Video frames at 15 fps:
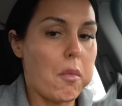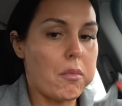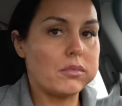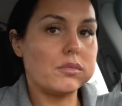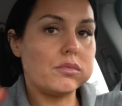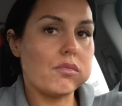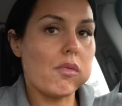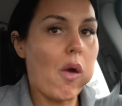
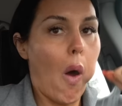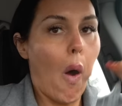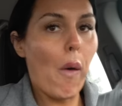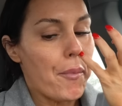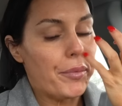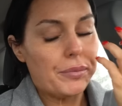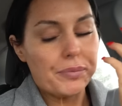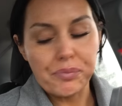
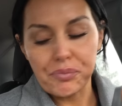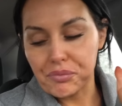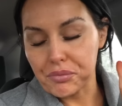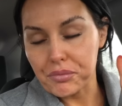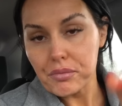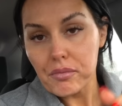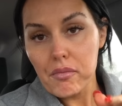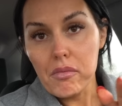
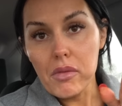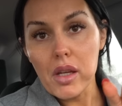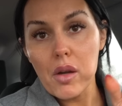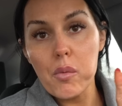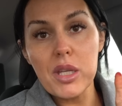mm,